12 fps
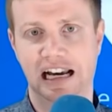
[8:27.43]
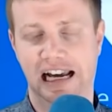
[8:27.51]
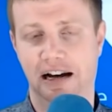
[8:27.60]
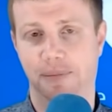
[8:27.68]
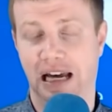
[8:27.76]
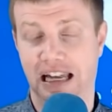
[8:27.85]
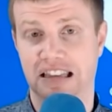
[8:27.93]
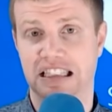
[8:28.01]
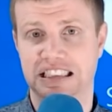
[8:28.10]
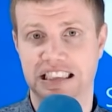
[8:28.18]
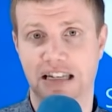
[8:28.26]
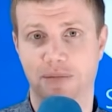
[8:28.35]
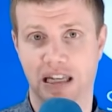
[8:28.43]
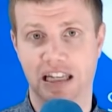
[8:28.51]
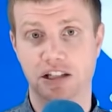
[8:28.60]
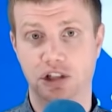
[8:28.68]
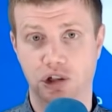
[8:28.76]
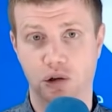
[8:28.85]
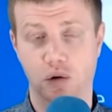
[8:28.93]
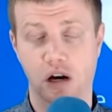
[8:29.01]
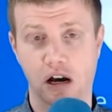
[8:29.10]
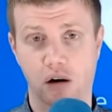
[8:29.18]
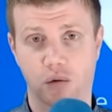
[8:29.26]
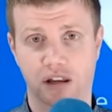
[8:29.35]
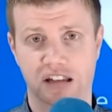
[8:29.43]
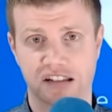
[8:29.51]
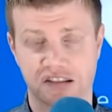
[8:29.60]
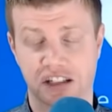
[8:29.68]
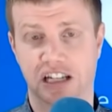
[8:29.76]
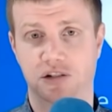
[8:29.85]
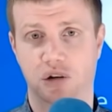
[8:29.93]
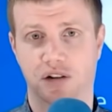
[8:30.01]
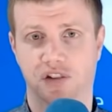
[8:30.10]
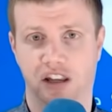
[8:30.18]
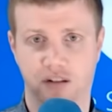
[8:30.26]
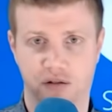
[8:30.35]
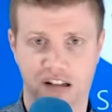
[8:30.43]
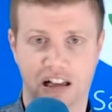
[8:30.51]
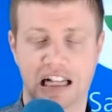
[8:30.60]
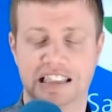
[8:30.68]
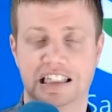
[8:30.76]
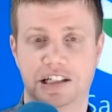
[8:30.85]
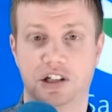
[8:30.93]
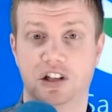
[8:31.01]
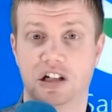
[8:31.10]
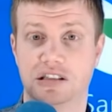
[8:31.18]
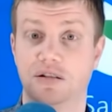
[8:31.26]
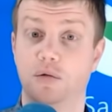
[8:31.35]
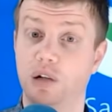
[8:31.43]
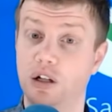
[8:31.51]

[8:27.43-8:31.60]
um, had the same issue with stick drift, and there was a class action lawsuit.